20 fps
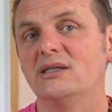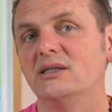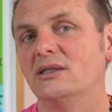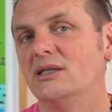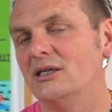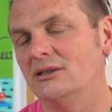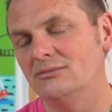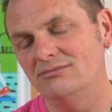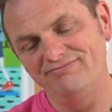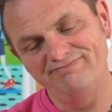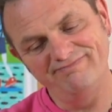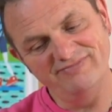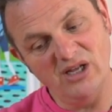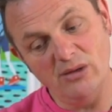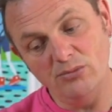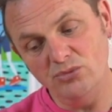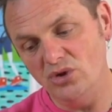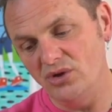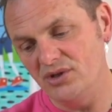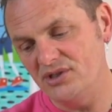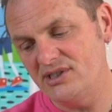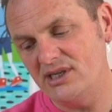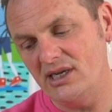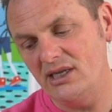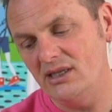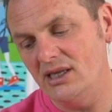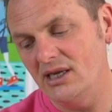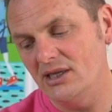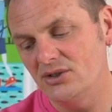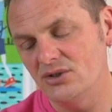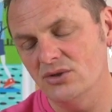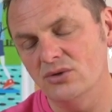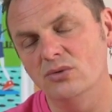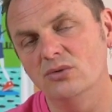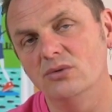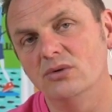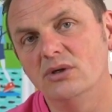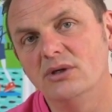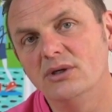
to that. I'm not saying that at all.